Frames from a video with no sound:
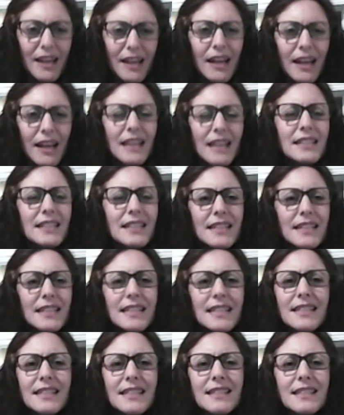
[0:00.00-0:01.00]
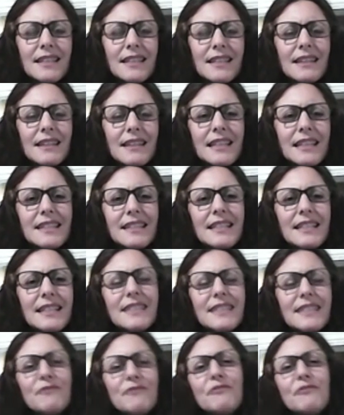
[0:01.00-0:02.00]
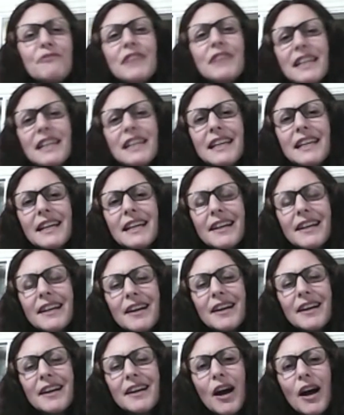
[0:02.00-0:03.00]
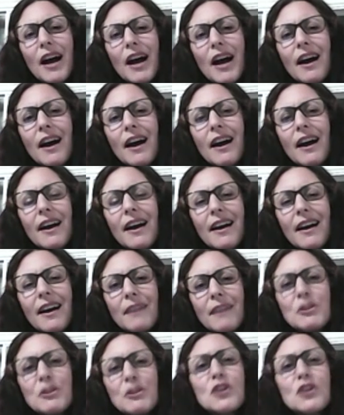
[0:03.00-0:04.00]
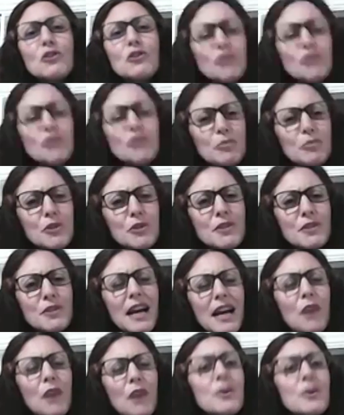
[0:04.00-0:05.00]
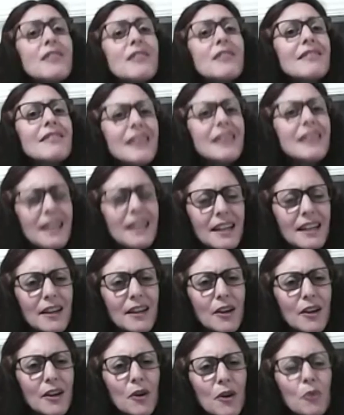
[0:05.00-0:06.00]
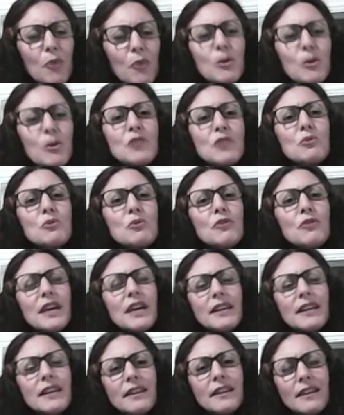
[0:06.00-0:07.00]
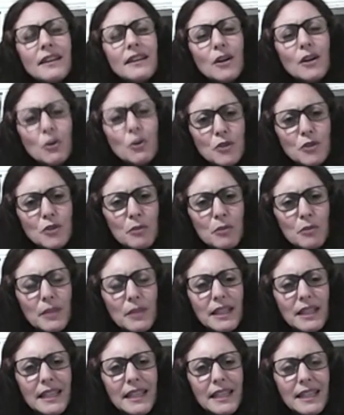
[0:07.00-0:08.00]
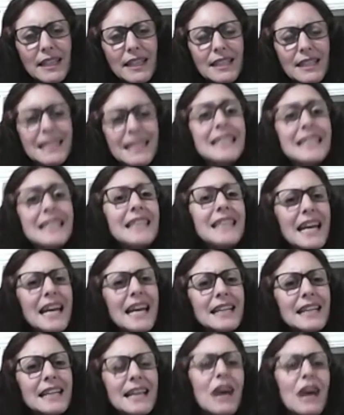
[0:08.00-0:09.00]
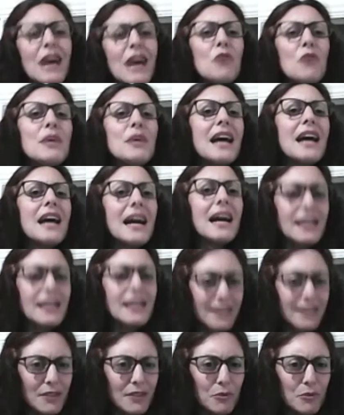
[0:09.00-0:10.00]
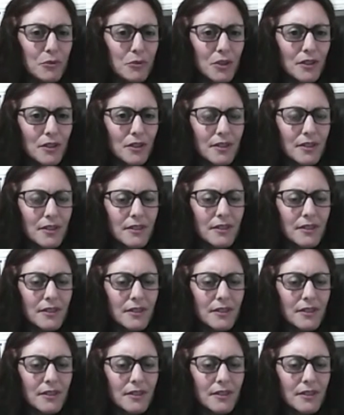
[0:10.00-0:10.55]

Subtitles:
And it's this feeling which contributes how we think, which will then ultimately dictate how we act in the world.